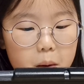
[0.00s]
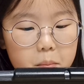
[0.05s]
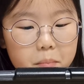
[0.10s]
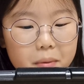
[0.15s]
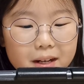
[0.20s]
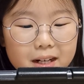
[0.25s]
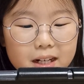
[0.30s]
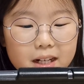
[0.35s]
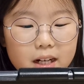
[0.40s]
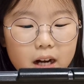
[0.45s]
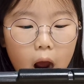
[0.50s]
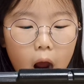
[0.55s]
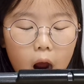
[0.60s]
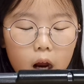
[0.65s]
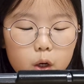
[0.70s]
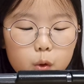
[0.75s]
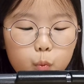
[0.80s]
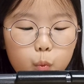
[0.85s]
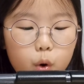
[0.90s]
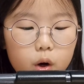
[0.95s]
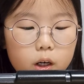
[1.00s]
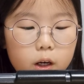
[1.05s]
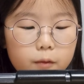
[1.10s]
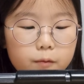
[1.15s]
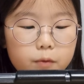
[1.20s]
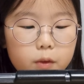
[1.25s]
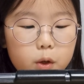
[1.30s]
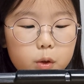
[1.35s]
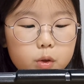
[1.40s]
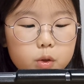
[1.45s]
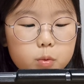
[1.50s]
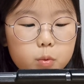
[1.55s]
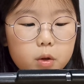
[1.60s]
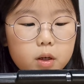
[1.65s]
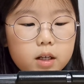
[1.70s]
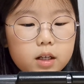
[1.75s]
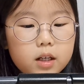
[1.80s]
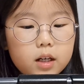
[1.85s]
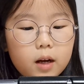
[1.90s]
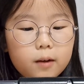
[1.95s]
But not one of those were
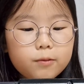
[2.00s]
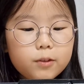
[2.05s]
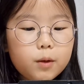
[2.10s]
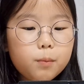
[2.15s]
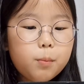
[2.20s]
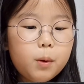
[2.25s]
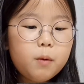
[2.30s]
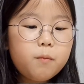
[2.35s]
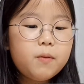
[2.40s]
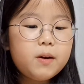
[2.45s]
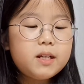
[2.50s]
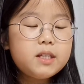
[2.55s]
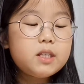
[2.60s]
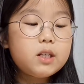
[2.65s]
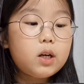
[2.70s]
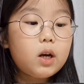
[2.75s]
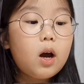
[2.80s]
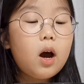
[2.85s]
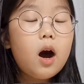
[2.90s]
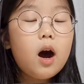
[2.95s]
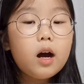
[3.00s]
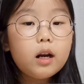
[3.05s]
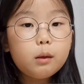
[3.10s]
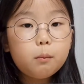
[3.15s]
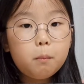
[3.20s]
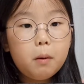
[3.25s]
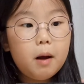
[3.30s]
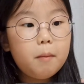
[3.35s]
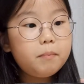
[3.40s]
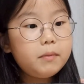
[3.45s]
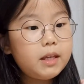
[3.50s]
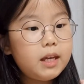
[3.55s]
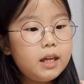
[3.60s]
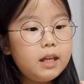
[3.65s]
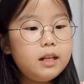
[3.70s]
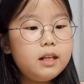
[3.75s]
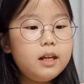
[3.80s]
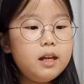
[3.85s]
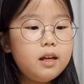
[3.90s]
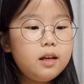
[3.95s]
enough to perfect a sukkot
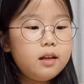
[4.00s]
pumpkin.